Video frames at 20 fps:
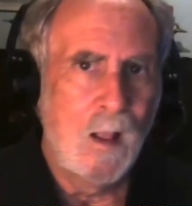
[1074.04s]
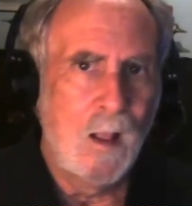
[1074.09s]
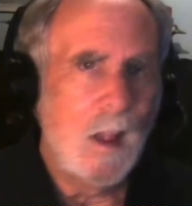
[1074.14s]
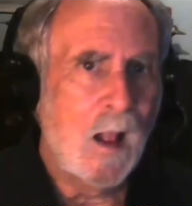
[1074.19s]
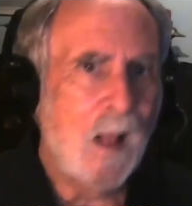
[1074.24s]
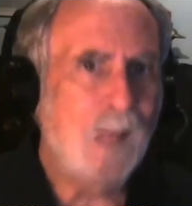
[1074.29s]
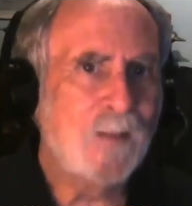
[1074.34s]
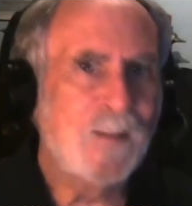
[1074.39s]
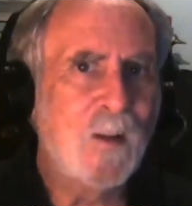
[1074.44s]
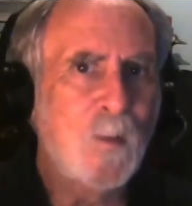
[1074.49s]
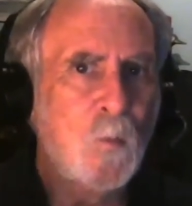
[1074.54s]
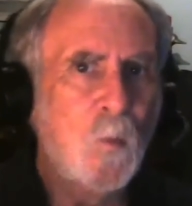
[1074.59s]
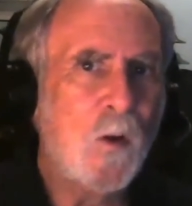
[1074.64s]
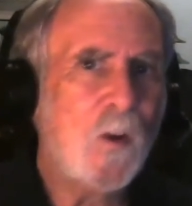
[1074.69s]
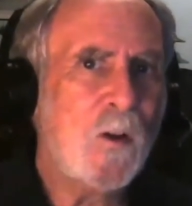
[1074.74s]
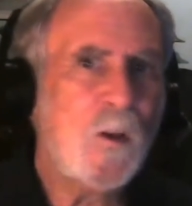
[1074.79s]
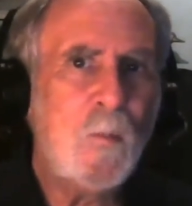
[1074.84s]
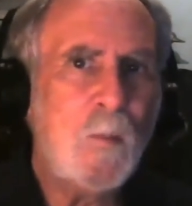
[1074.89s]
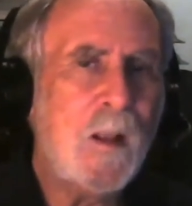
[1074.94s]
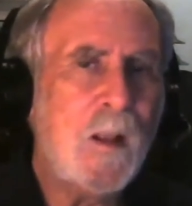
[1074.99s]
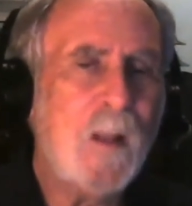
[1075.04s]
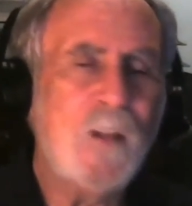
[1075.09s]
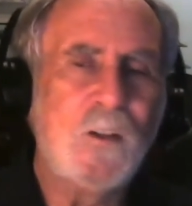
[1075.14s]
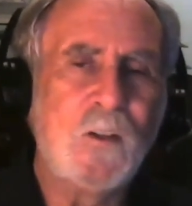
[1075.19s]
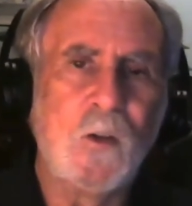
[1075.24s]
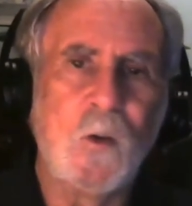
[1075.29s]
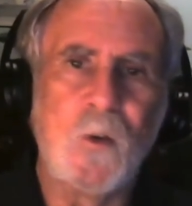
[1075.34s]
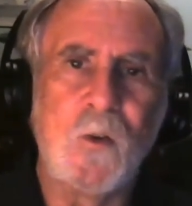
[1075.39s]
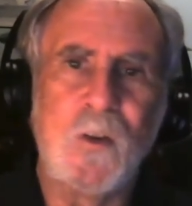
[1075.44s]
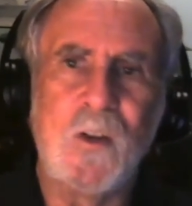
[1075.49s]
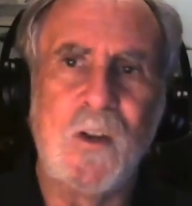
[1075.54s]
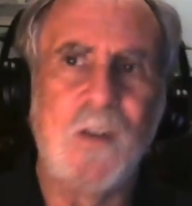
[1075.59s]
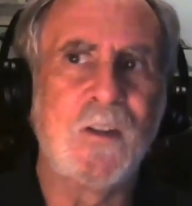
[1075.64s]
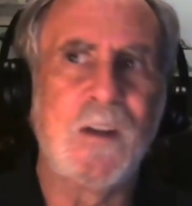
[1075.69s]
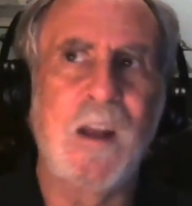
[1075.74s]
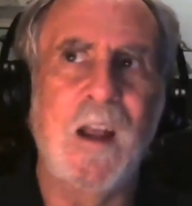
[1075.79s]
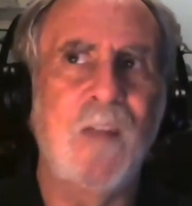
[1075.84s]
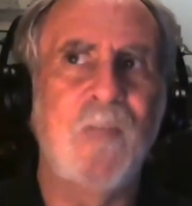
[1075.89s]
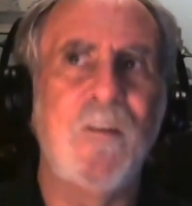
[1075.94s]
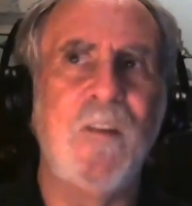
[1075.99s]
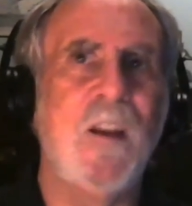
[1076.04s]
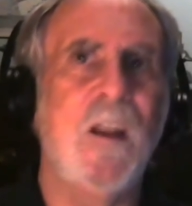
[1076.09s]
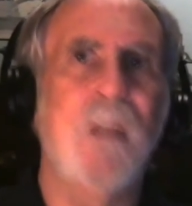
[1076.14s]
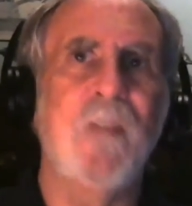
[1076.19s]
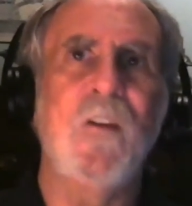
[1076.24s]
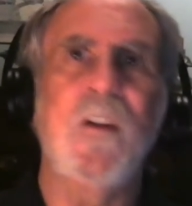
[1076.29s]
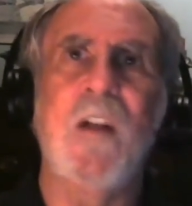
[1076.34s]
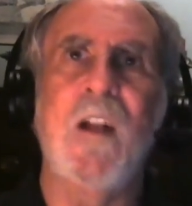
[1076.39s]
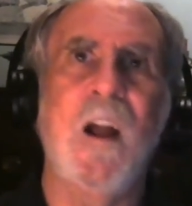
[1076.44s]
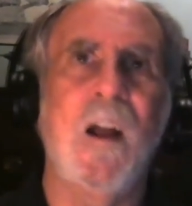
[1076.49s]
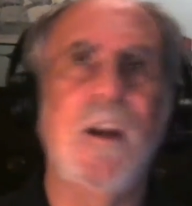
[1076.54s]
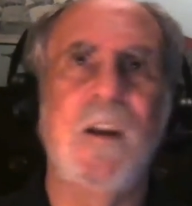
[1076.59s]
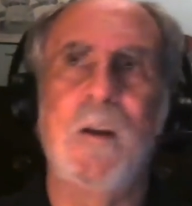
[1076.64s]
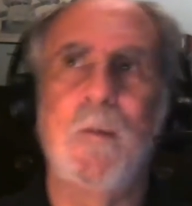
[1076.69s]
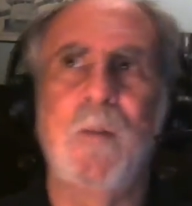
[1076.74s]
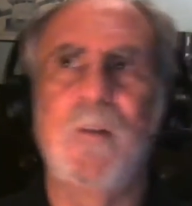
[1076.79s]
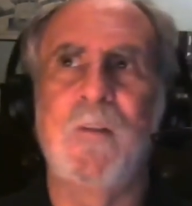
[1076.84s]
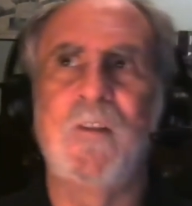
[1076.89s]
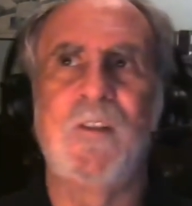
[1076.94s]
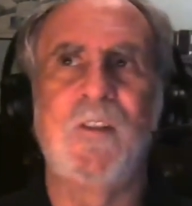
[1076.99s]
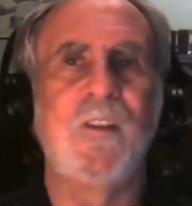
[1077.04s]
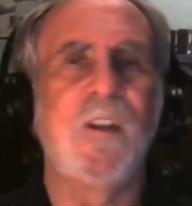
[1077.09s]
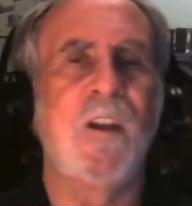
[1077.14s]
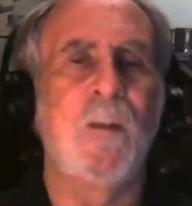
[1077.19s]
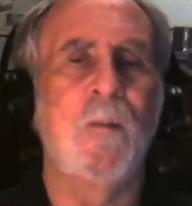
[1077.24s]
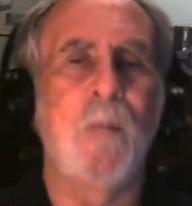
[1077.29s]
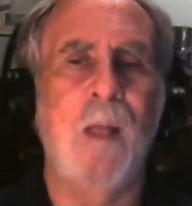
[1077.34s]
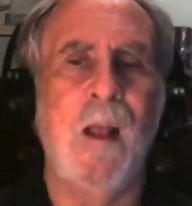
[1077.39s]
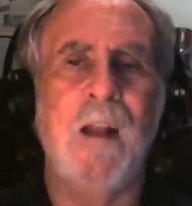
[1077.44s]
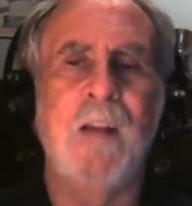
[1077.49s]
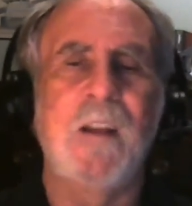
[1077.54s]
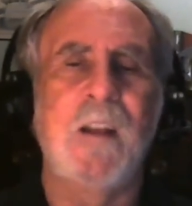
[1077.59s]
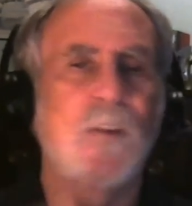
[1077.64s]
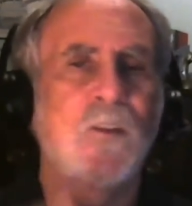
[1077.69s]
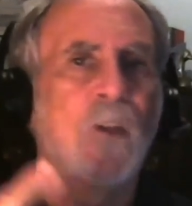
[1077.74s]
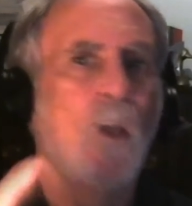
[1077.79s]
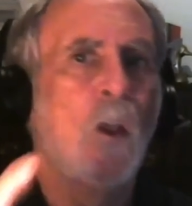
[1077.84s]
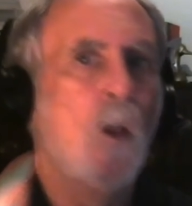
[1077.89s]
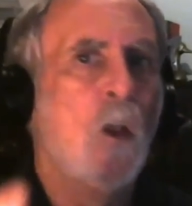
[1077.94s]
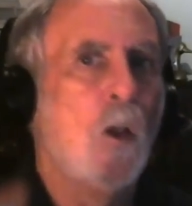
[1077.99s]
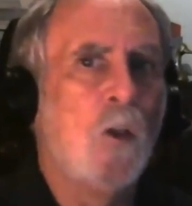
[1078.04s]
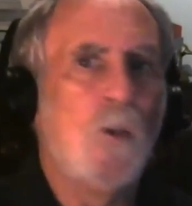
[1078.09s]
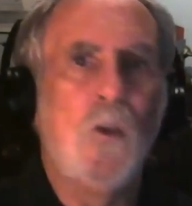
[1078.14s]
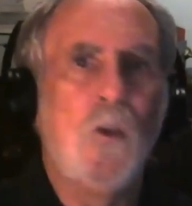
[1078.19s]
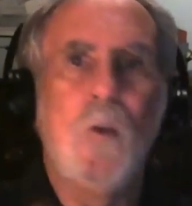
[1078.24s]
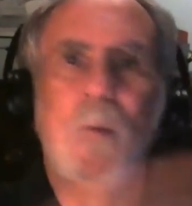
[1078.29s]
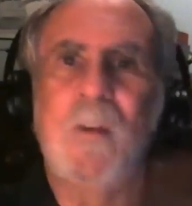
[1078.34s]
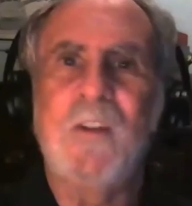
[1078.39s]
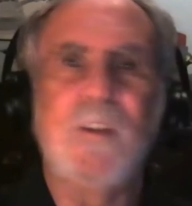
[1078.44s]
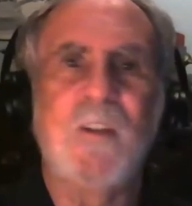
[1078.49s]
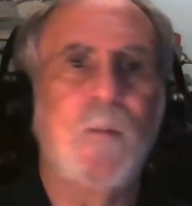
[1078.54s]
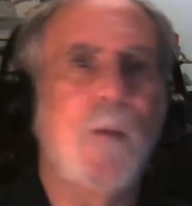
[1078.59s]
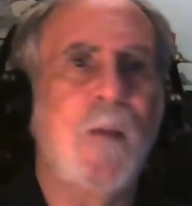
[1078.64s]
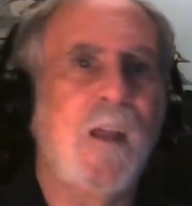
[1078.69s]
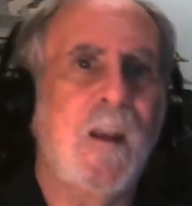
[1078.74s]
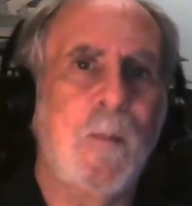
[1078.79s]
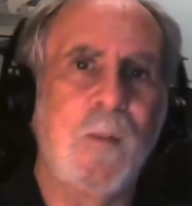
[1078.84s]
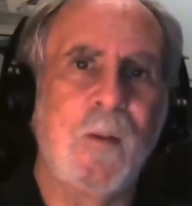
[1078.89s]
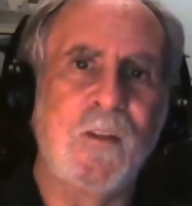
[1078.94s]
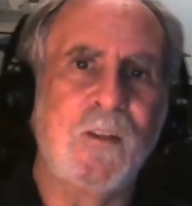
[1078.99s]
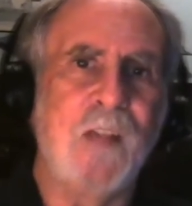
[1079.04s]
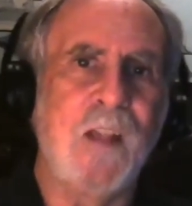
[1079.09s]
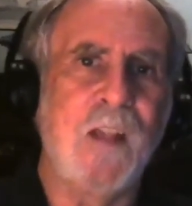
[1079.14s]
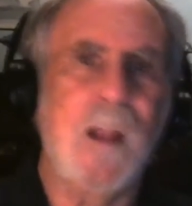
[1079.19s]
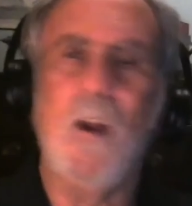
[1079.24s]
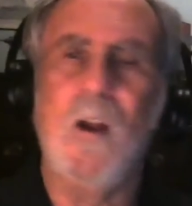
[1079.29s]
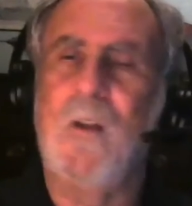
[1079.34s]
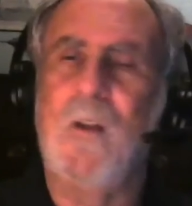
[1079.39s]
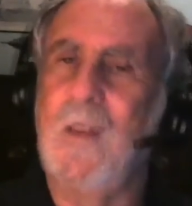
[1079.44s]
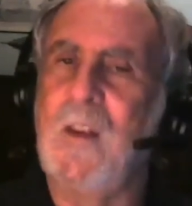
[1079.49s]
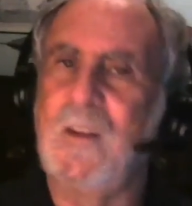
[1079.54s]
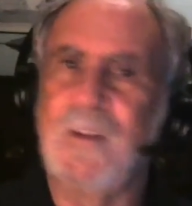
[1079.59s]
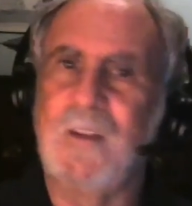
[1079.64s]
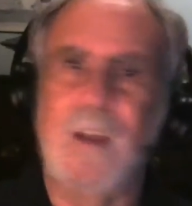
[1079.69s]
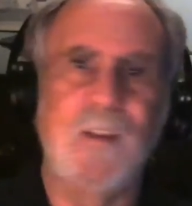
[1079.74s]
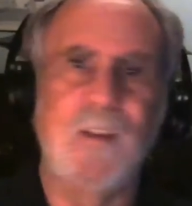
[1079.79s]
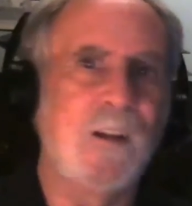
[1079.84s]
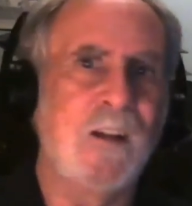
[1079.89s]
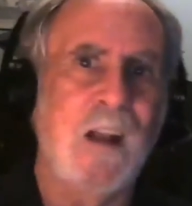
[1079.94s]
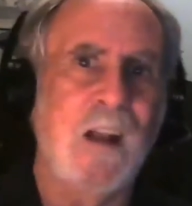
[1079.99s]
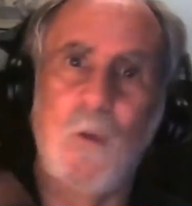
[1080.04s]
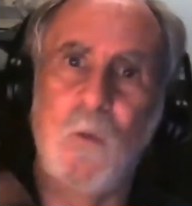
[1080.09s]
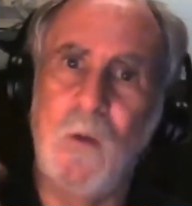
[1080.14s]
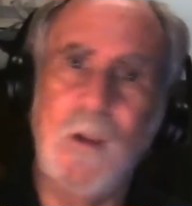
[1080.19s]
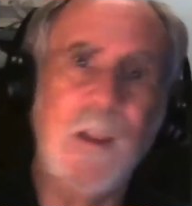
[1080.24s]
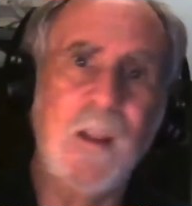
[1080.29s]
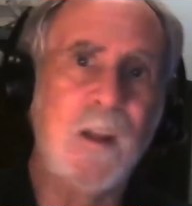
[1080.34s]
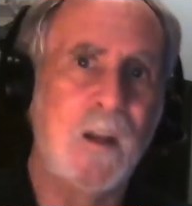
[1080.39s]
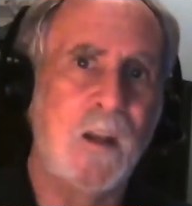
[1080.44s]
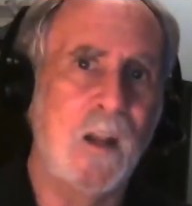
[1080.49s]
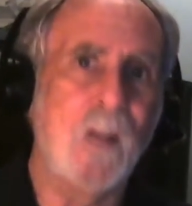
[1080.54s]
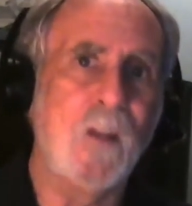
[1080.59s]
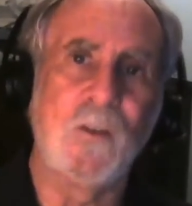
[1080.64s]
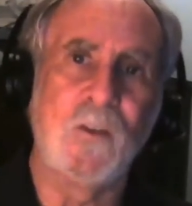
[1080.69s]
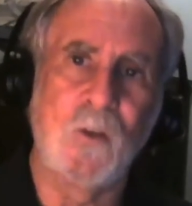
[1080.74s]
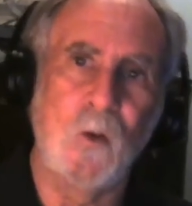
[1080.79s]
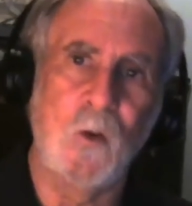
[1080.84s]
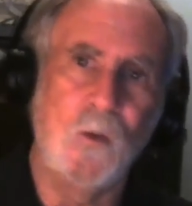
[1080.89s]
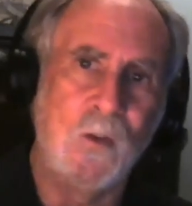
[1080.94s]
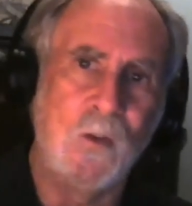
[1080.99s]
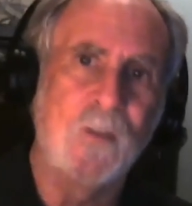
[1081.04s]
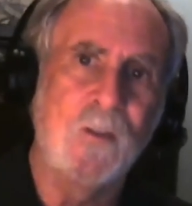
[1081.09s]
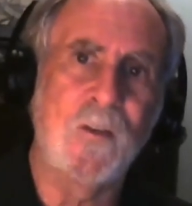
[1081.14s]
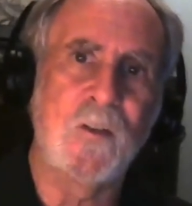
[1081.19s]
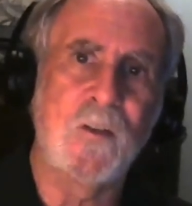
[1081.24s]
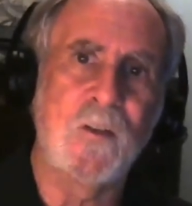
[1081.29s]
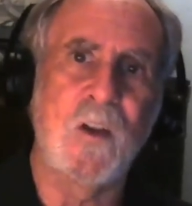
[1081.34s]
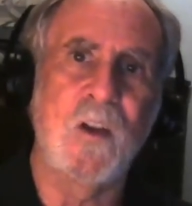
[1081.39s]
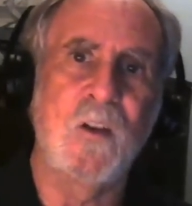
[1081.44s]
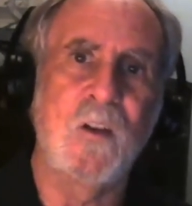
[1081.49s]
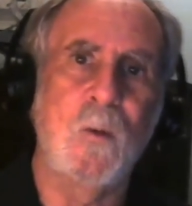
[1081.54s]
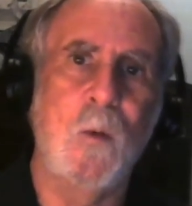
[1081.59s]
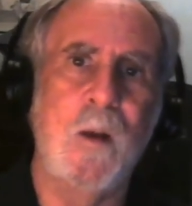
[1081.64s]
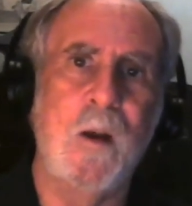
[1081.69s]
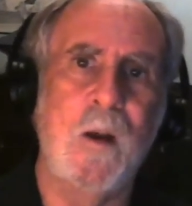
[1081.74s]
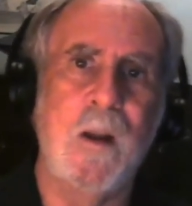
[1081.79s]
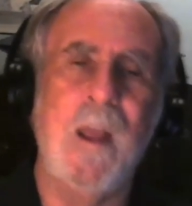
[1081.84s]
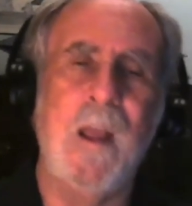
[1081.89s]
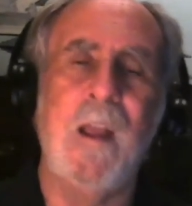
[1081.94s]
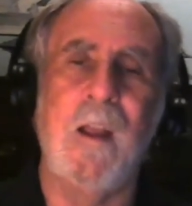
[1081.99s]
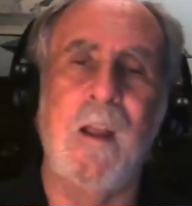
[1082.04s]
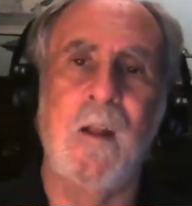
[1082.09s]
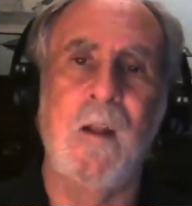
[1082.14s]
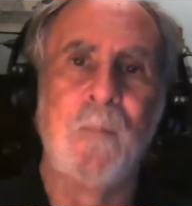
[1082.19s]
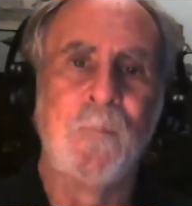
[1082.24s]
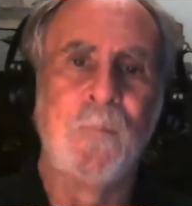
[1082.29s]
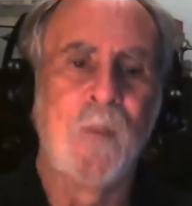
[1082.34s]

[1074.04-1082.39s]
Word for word: I said, what do you mean, Sue? She said, I've never gotten above C in a math test. You must have made a mistake on this. I said, I really didn't, Sue. This is a genuine A.